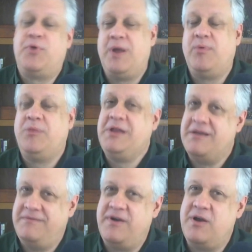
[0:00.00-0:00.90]
probably
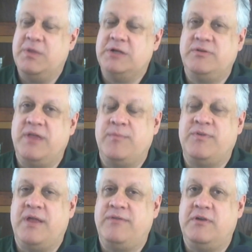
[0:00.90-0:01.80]
not very much with
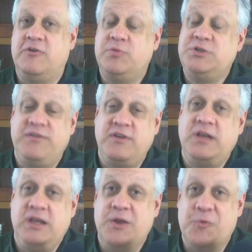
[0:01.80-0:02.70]
Amazon sellers, but you still
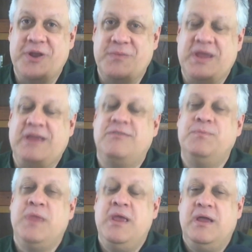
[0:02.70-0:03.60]
need to know what it means.
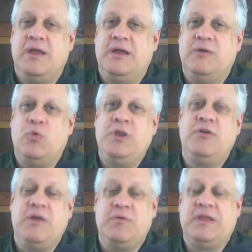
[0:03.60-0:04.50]
When you're
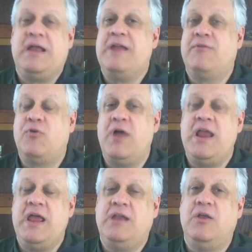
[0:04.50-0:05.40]
dealing with a line of
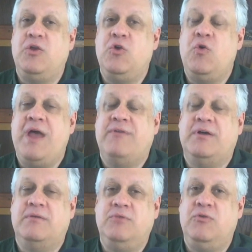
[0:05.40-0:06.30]
credit, you
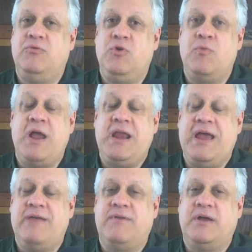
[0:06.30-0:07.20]
might
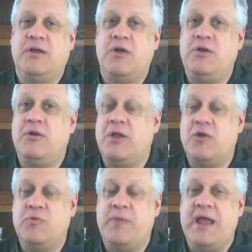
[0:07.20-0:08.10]
have go to your
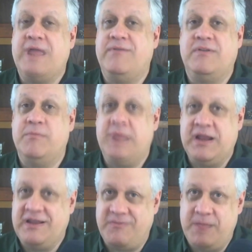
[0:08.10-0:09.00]
local bank if it's a big
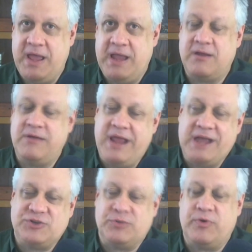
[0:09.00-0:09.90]
enough bank or a
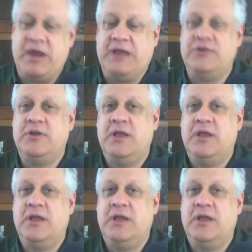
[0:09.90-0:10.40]
national branch,